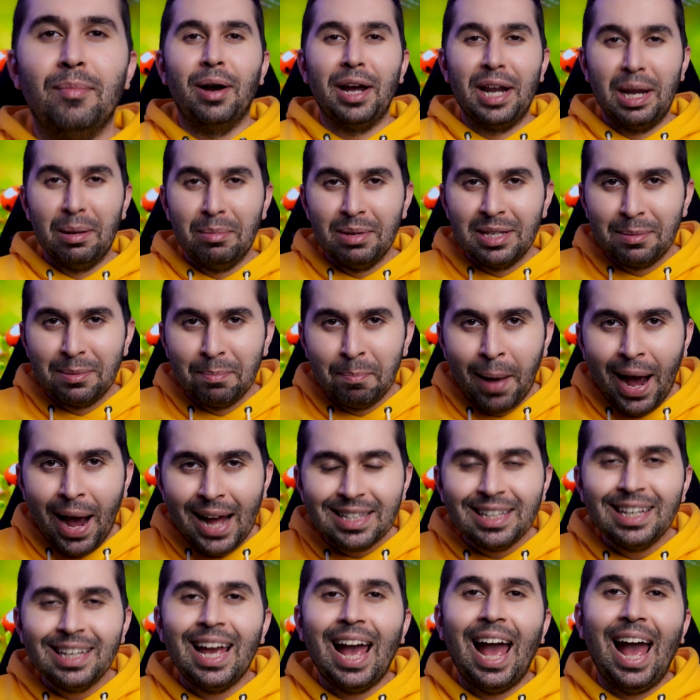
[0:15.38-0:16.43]
My name is
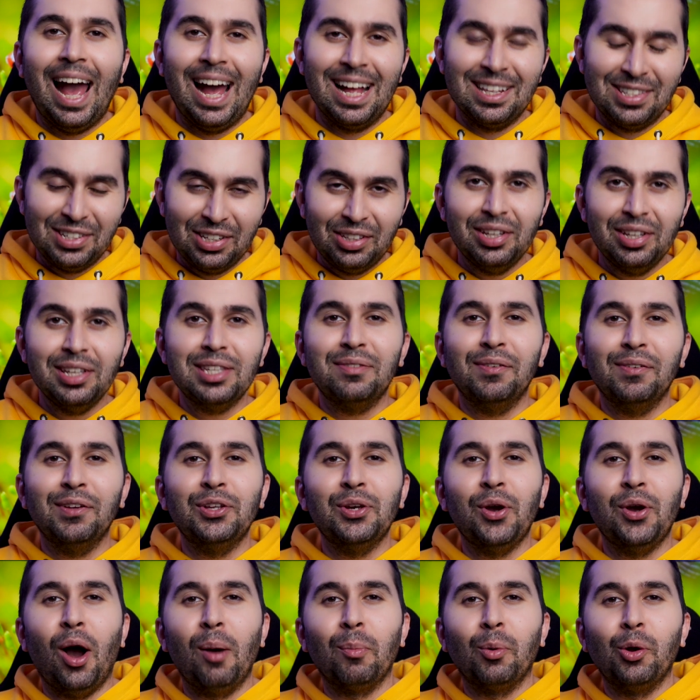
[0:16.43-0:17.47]
Maddie and in this
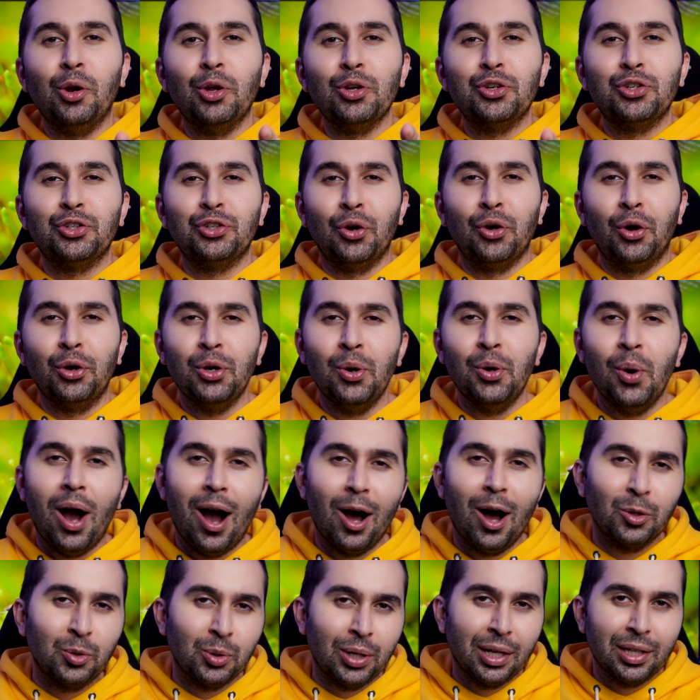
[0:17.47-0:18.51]
video I'm gonna show you
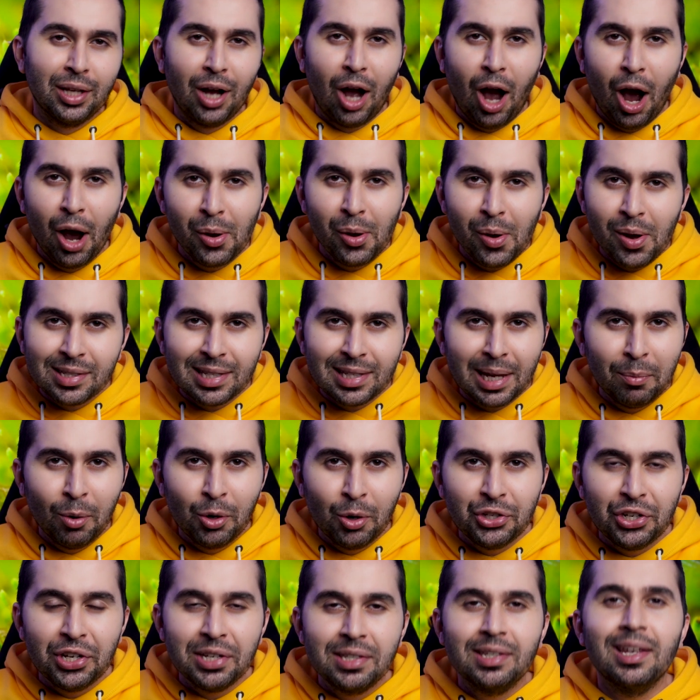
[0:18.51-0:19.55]
how to get iOS
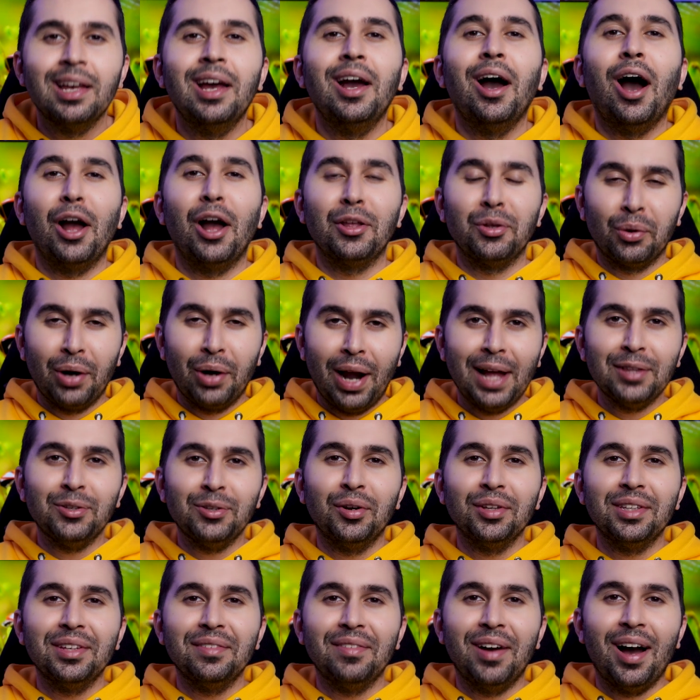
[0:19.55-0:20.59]
emojis on your
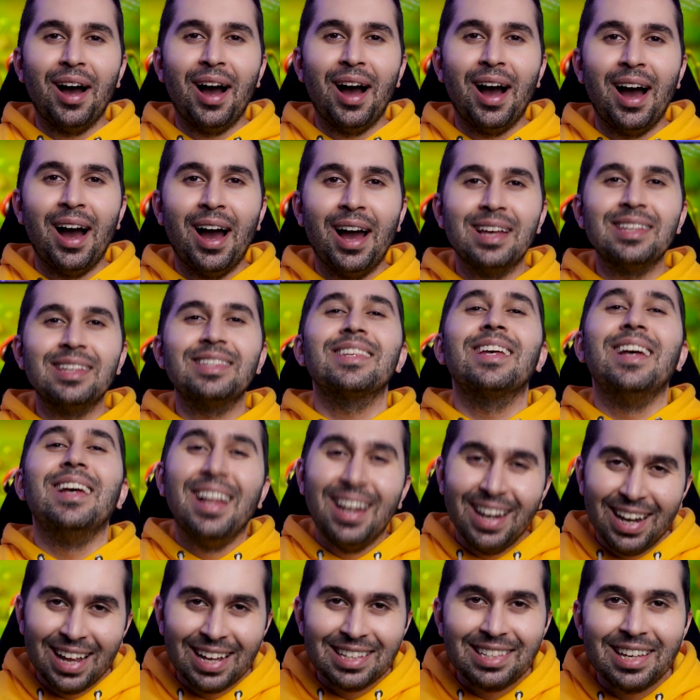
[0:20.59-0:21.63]
Android device.
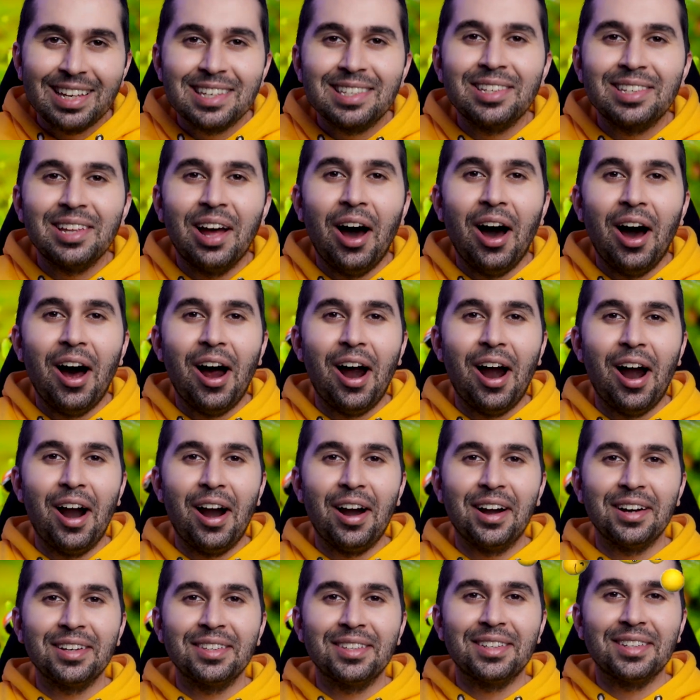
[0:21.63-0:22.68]
Let's
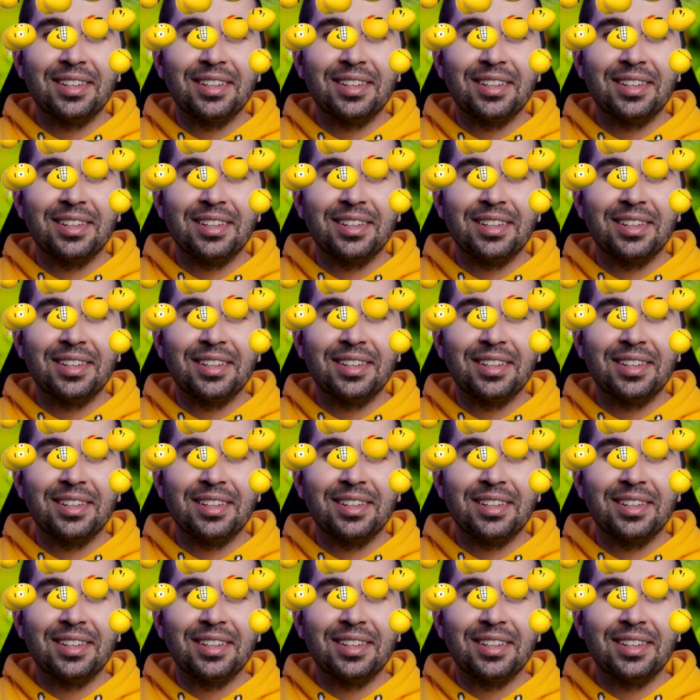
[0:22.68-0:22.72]
start.